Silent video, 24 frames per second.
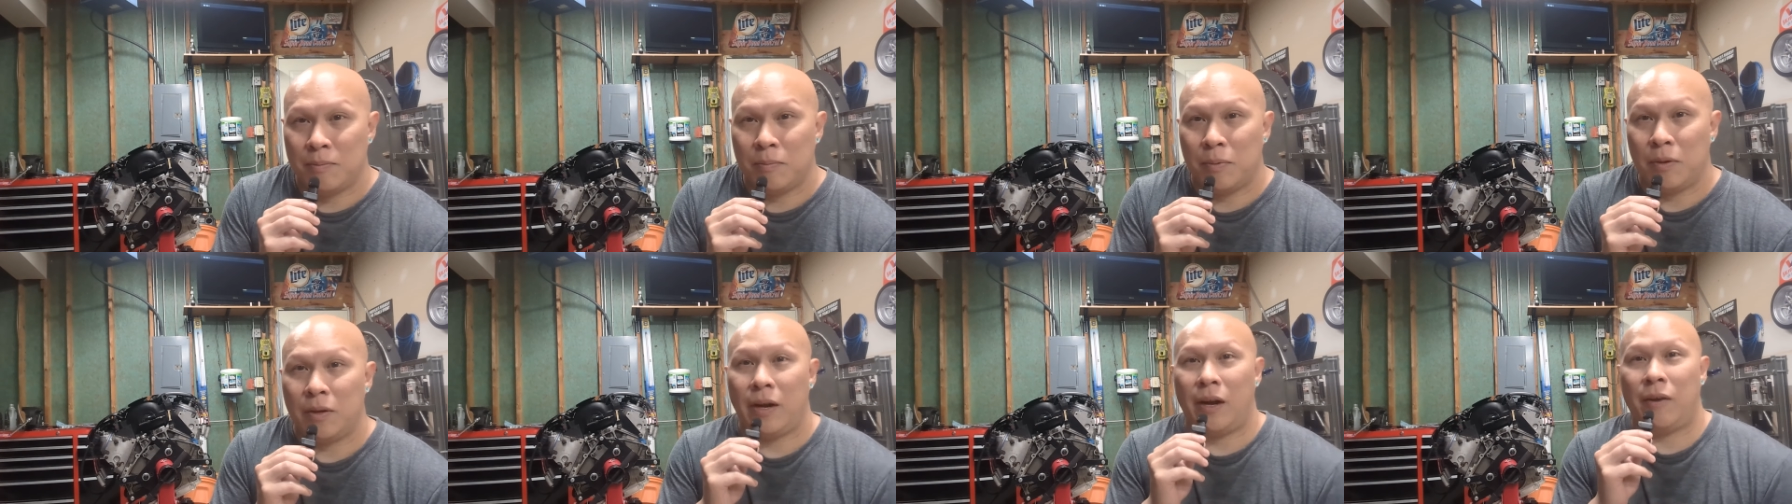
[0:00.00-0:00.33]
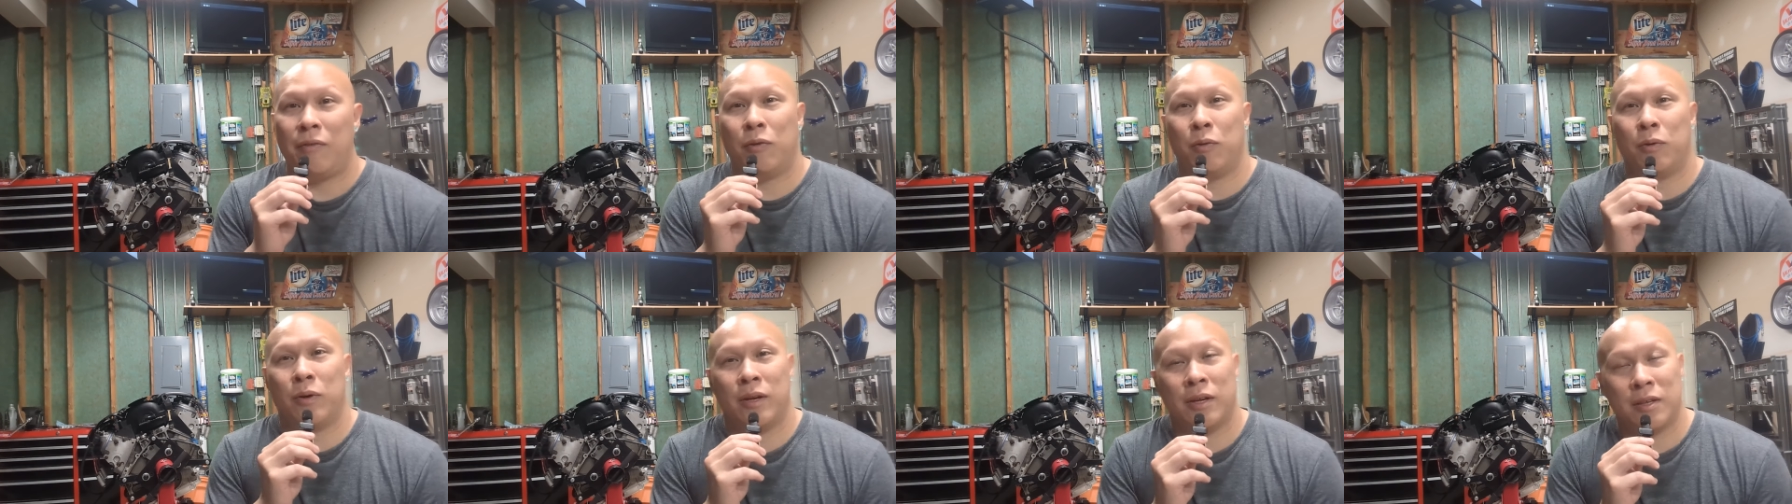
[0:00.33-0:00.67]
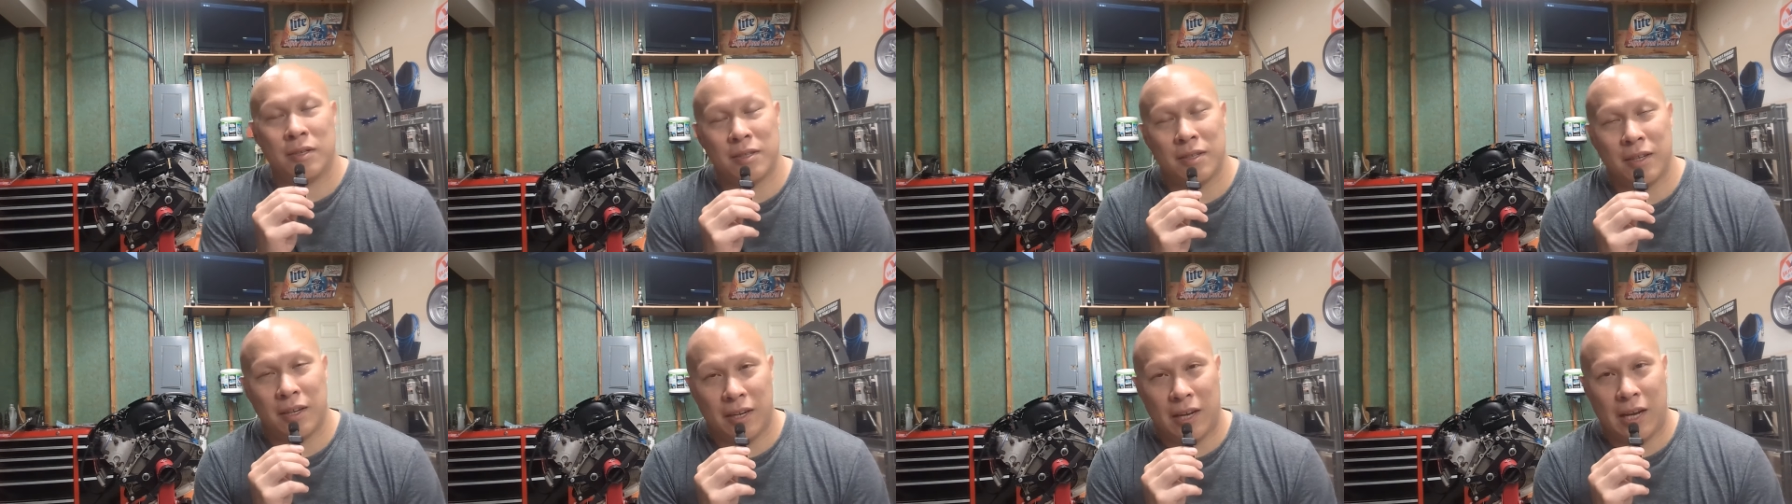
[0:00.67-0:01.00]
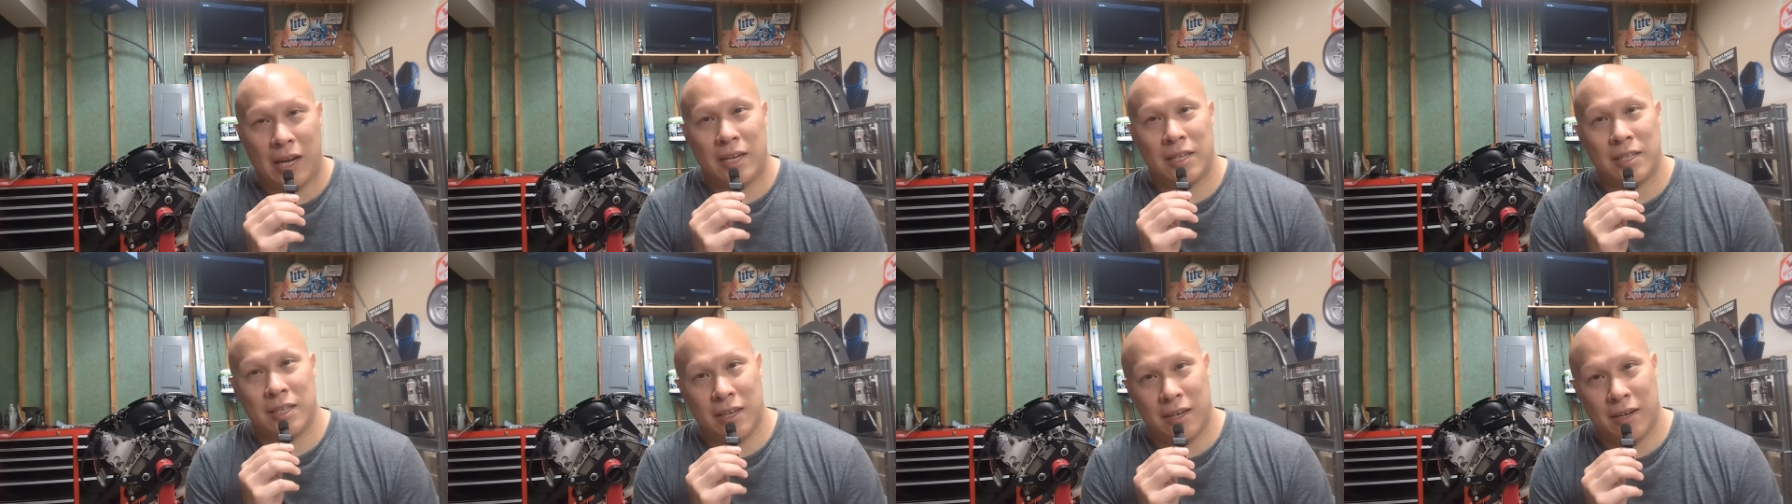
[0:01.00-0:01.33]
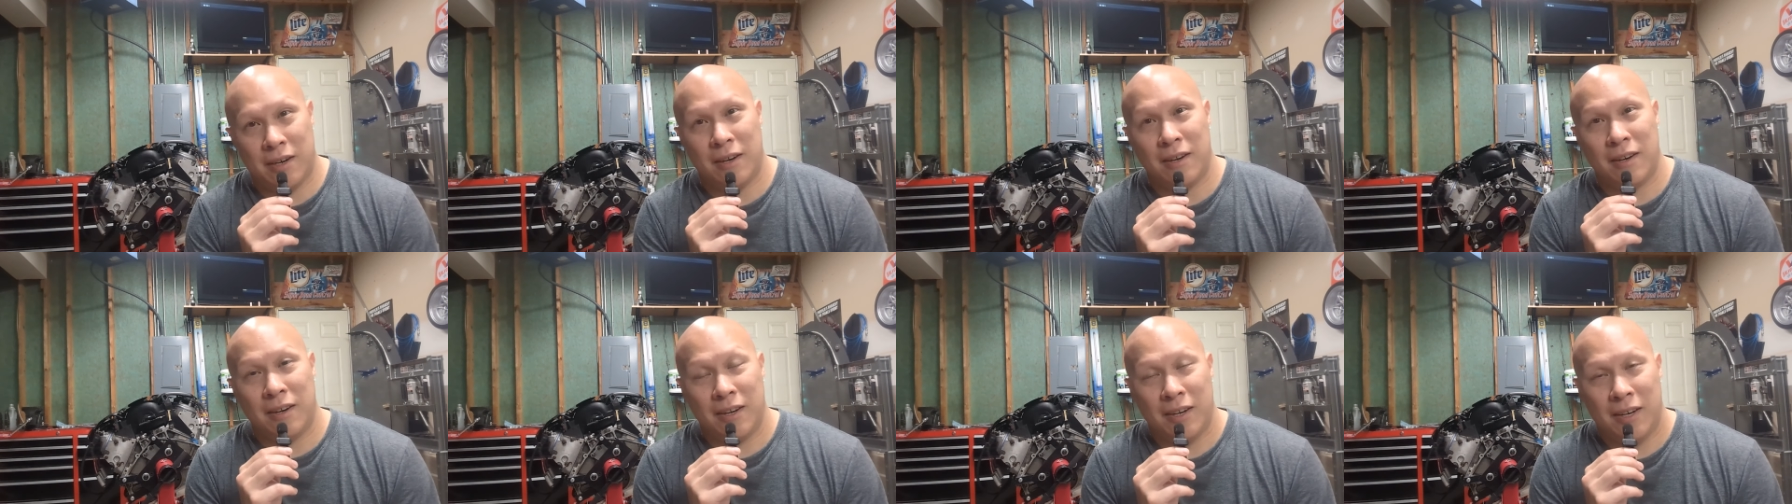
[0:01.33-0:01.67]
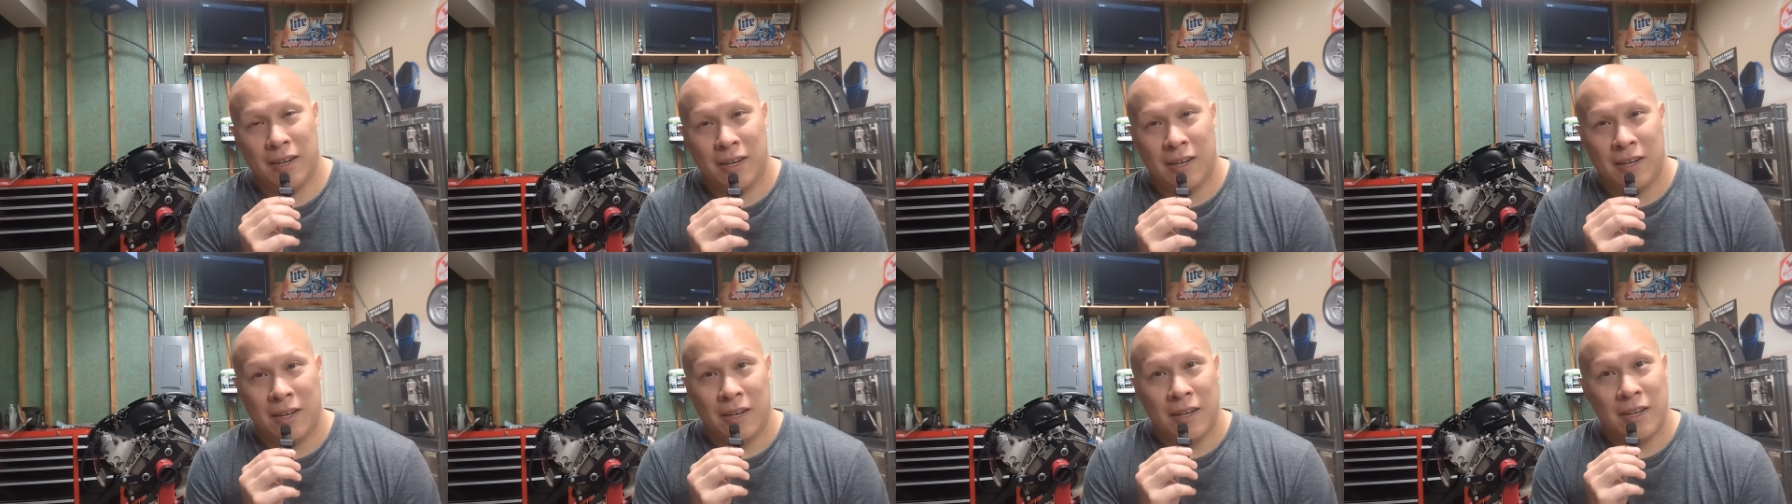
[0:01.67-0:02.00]
But everyone else that has hair,
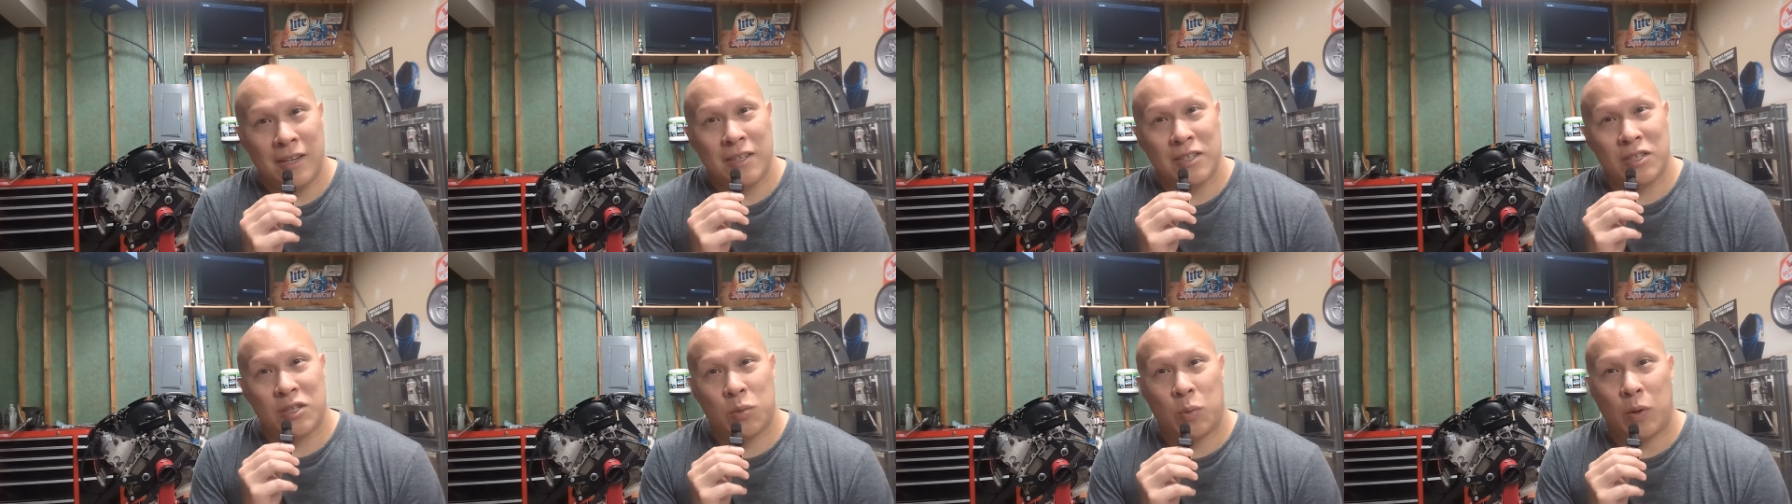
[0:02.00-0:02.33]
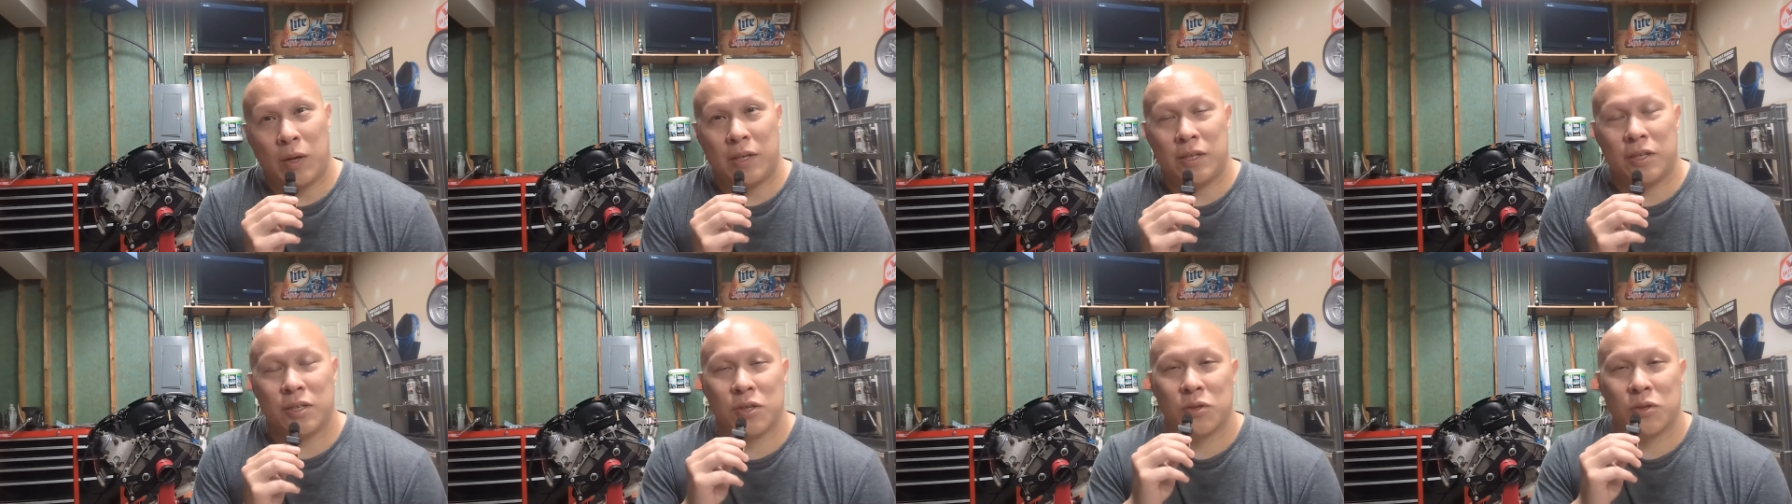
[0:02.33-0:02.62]
sweat